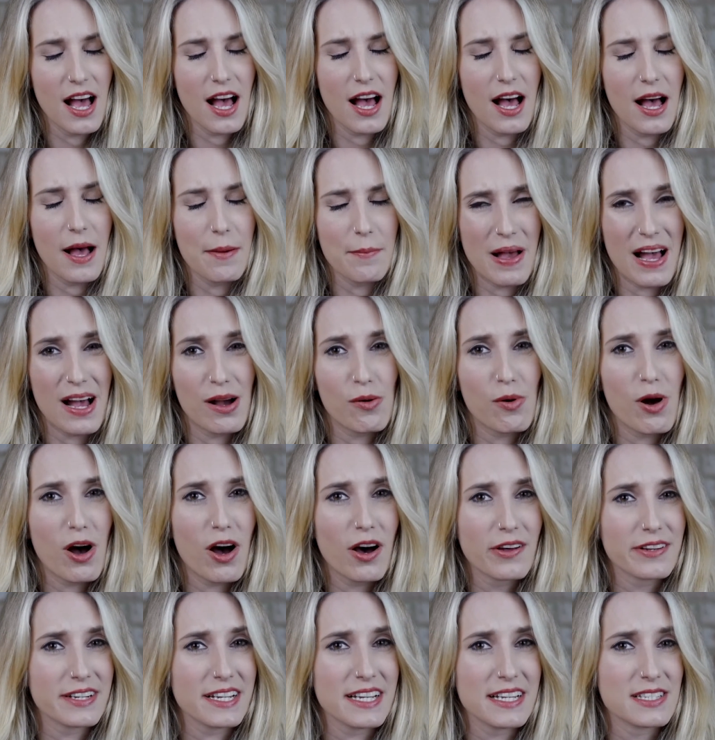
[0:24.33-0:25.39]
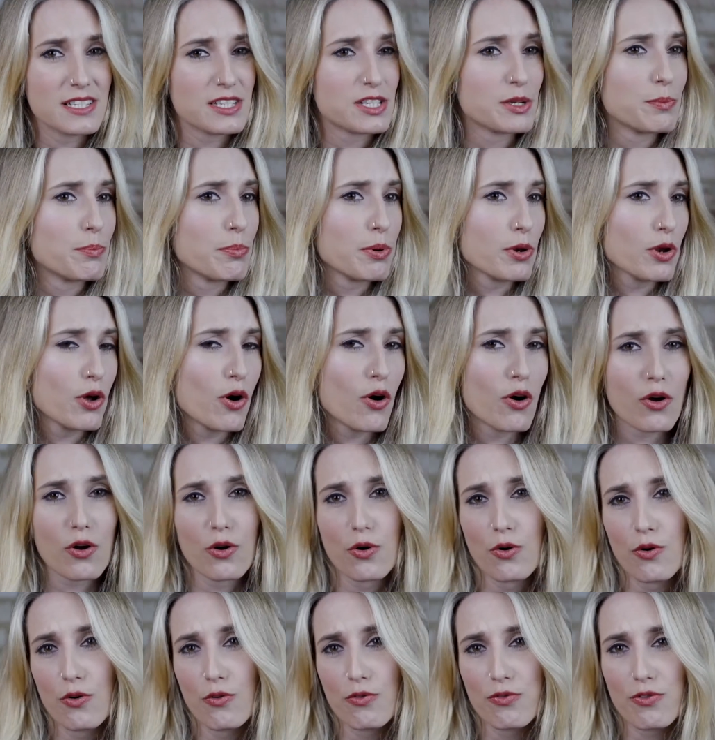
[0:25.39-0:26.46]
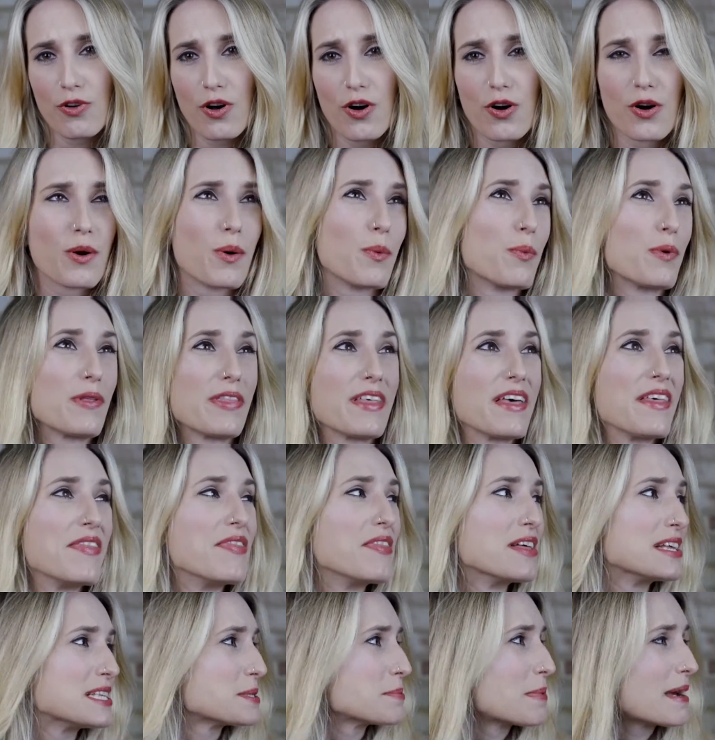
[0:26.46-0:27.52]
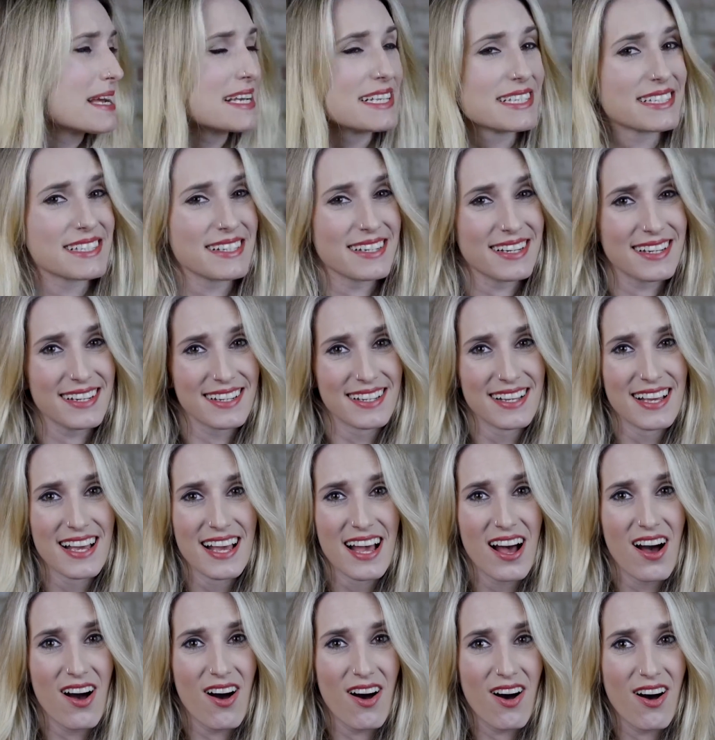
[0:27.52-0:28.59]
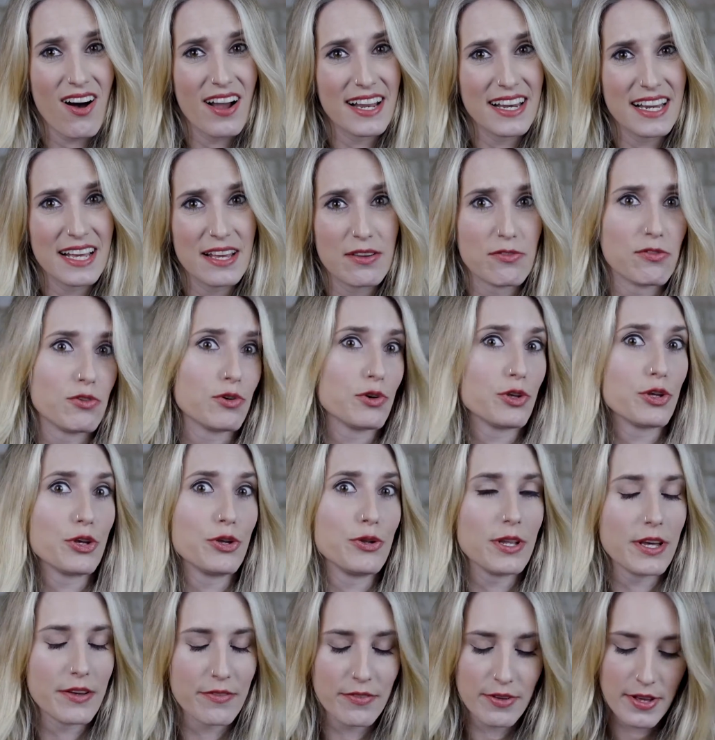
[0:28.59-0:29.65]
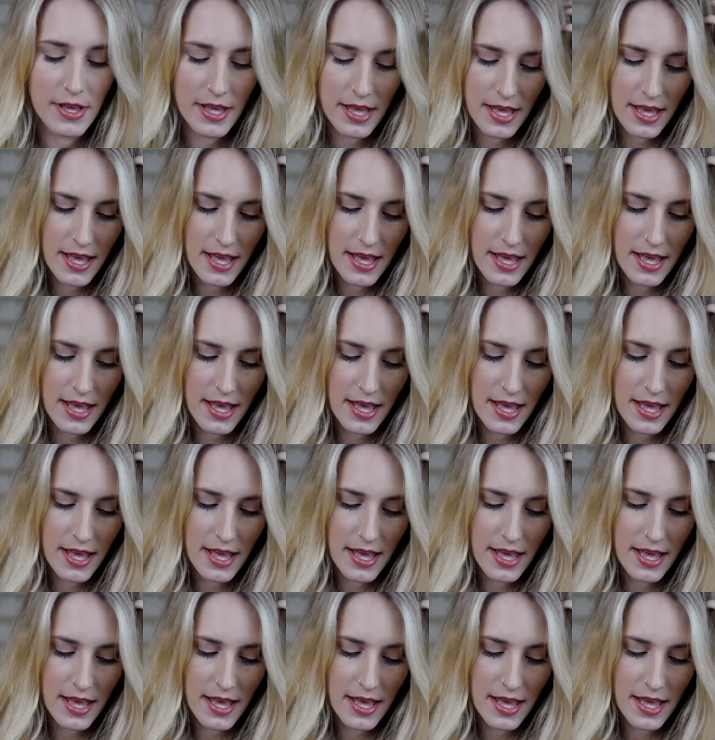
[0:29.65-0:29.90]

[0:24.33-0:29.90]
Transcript: How hard it is to blog or vlog within the space that I live, you live.